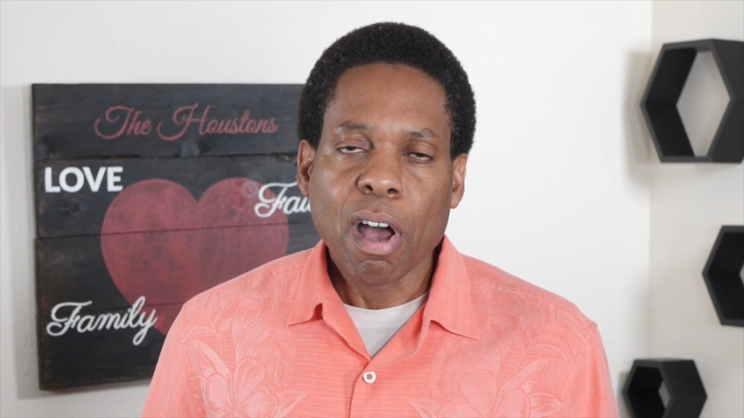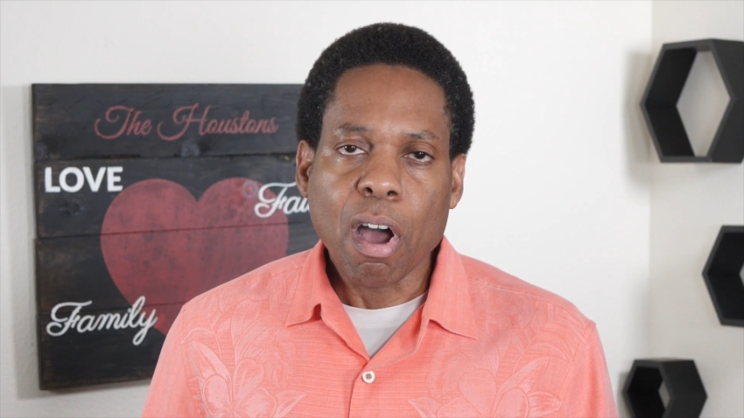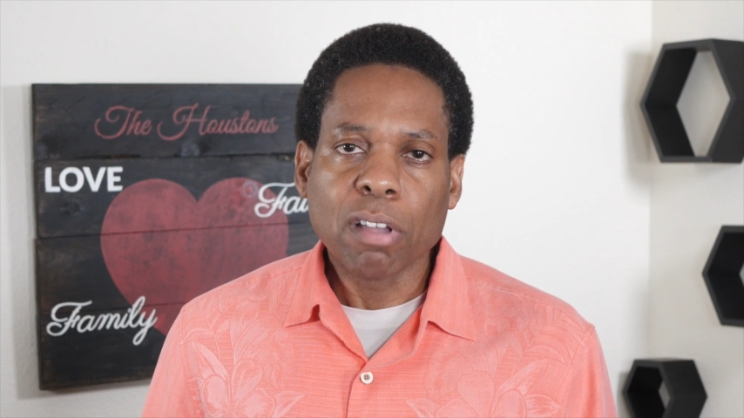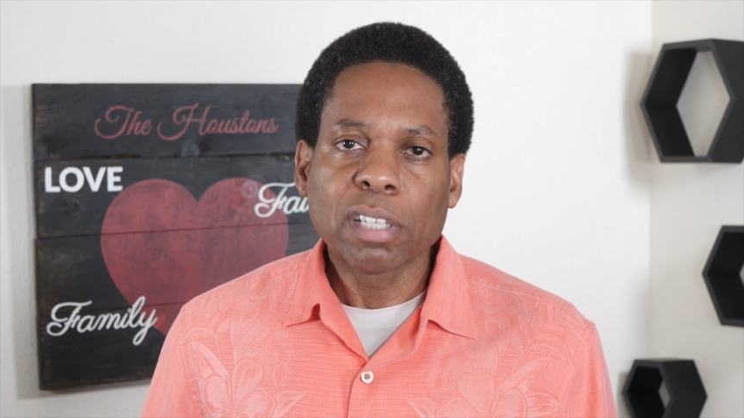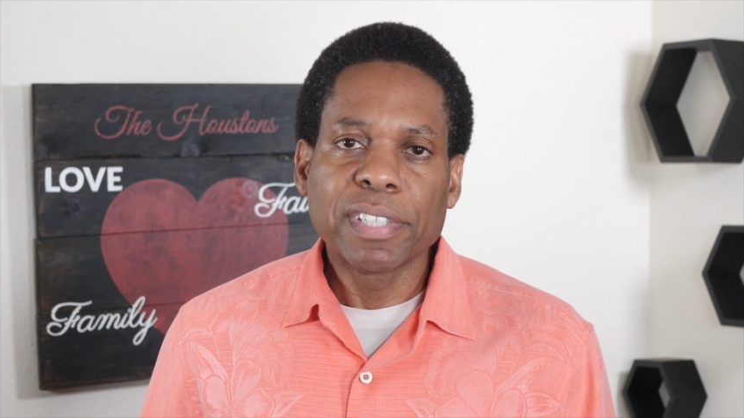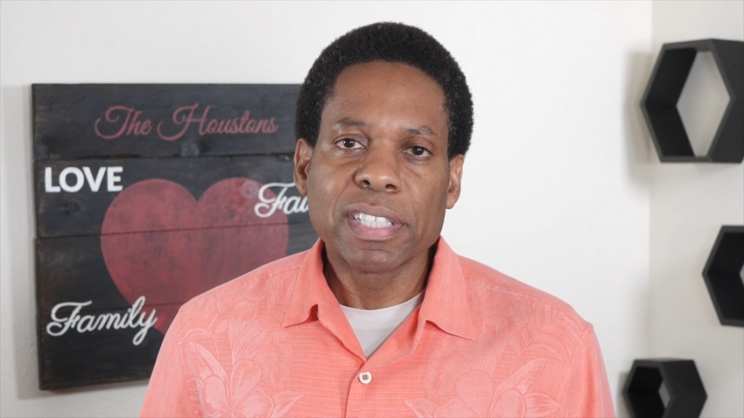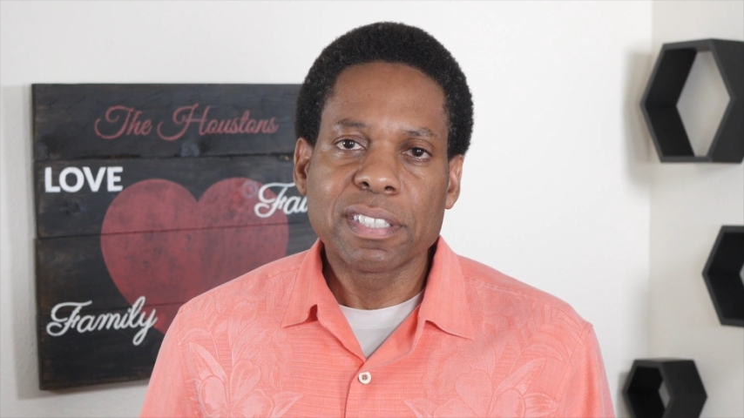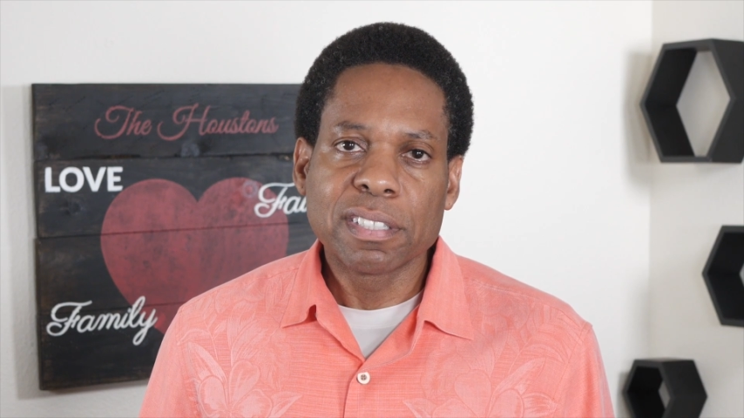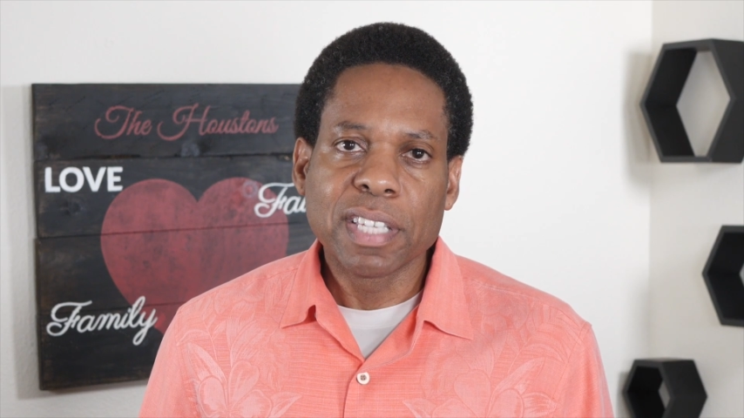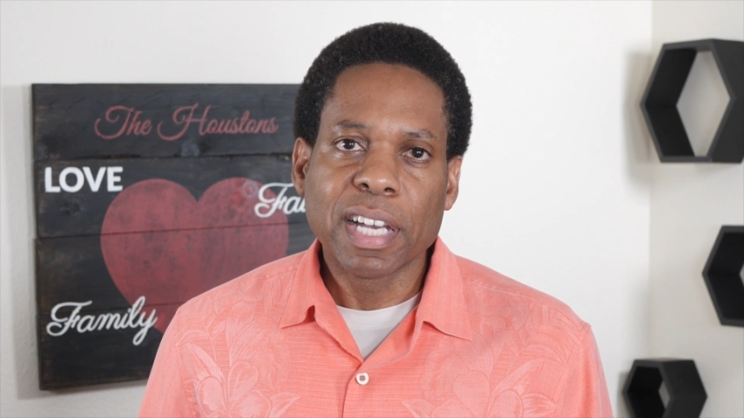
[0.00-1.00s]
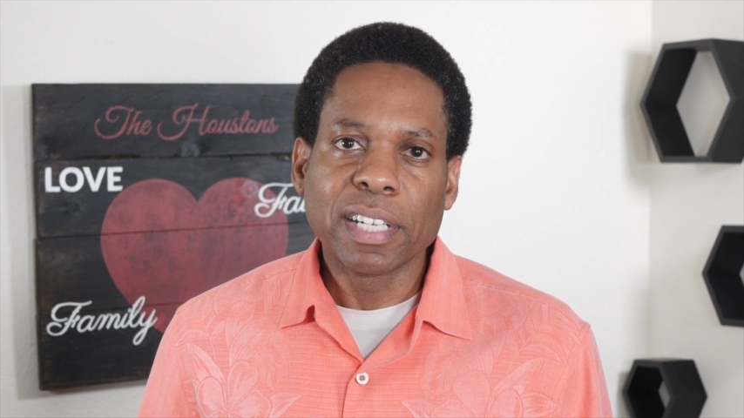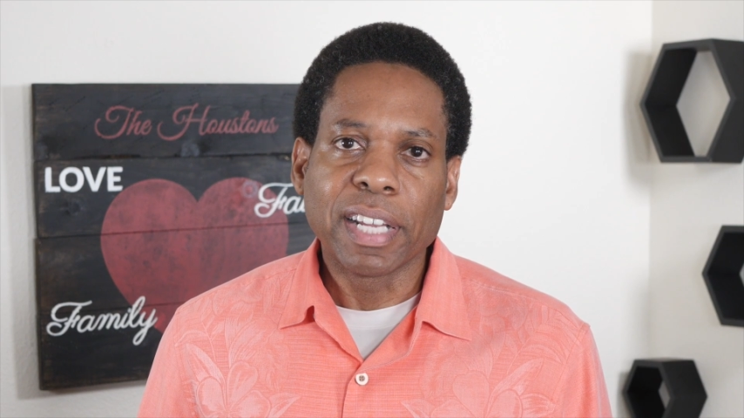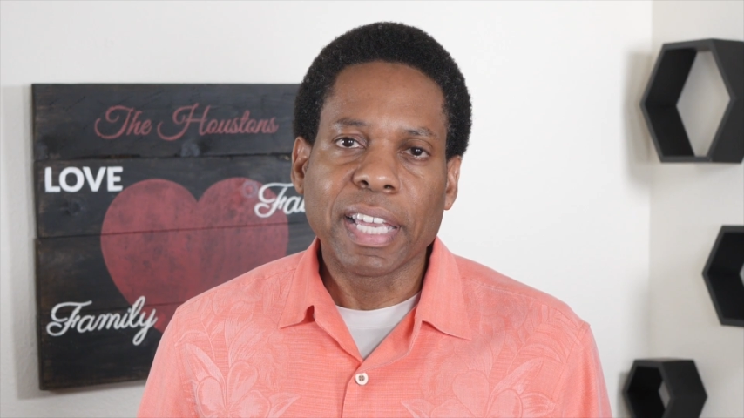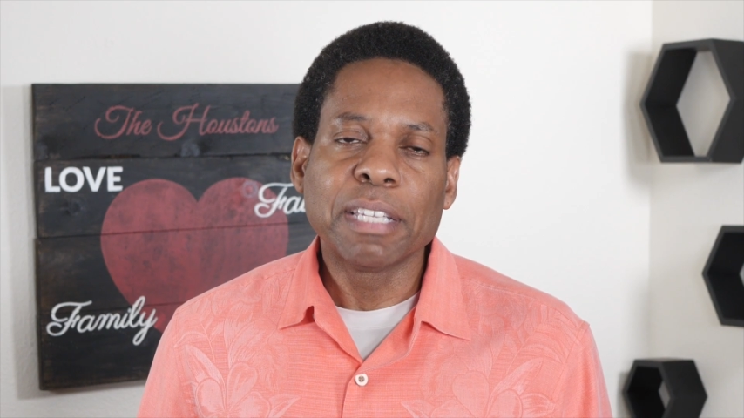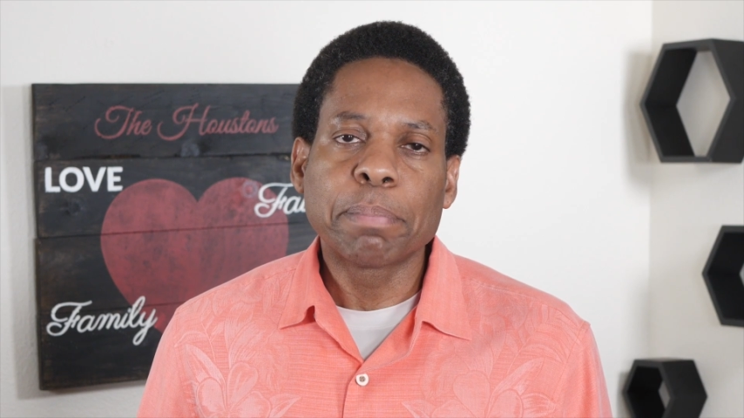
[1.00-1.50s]
All of this is done
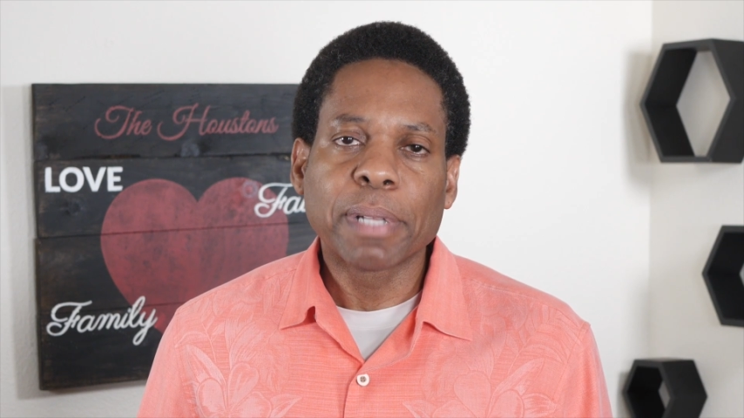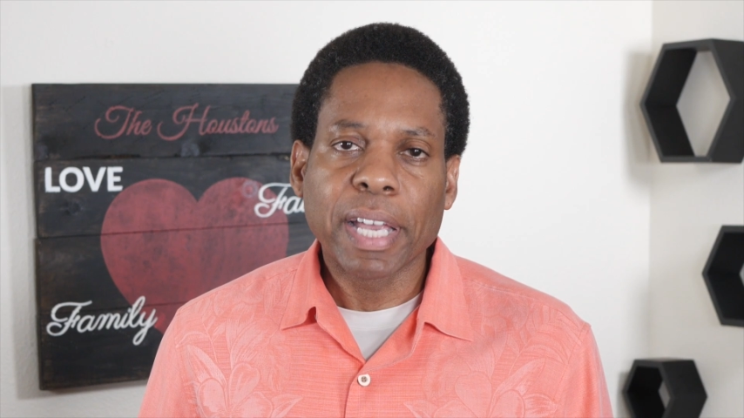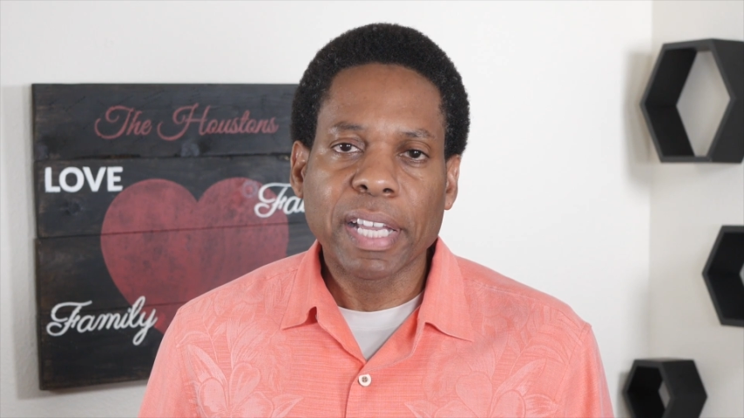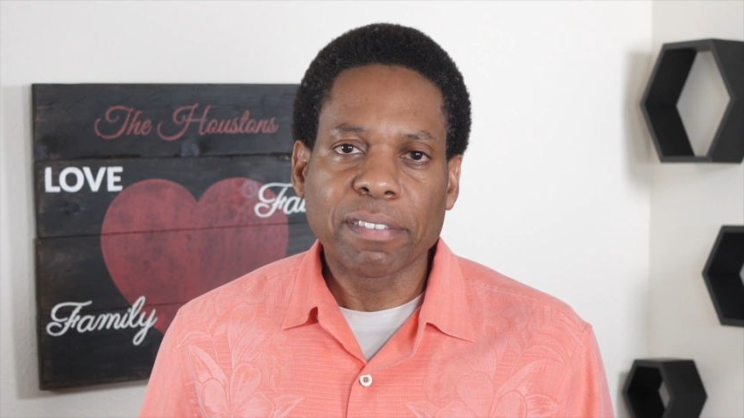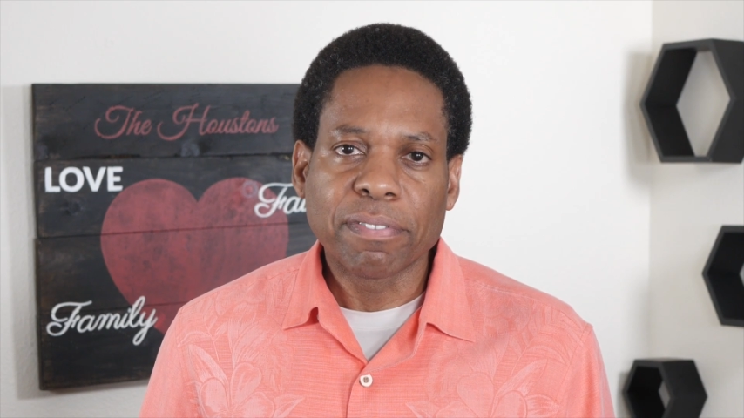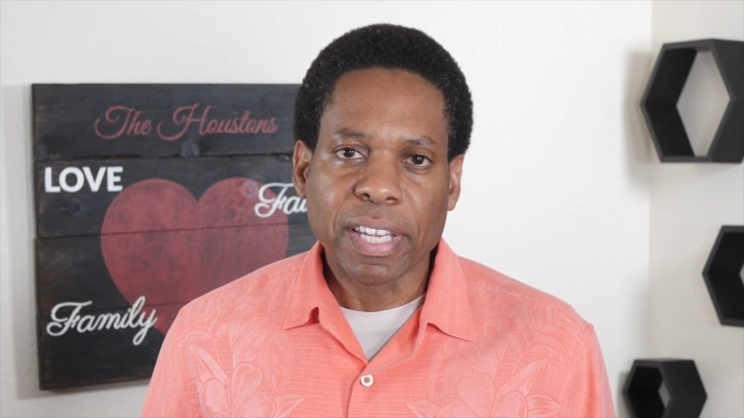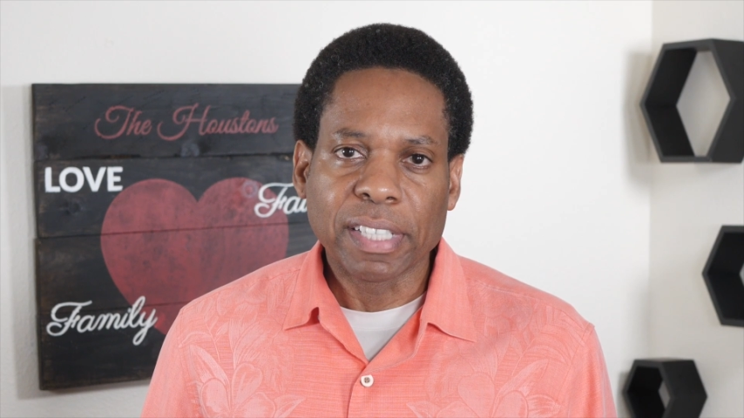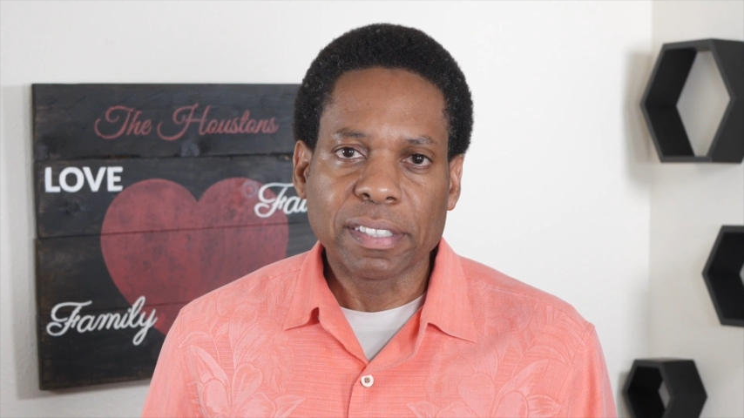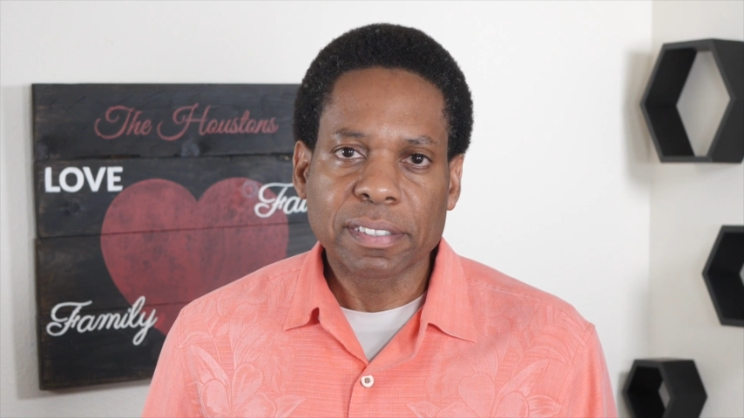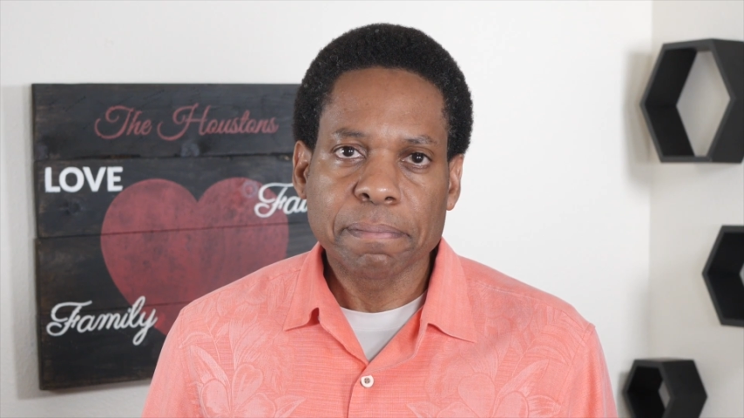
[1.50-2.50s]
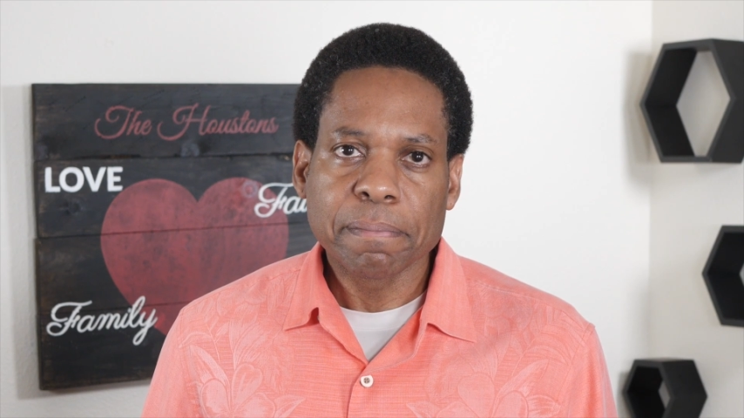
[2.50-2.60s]
in the planning phase.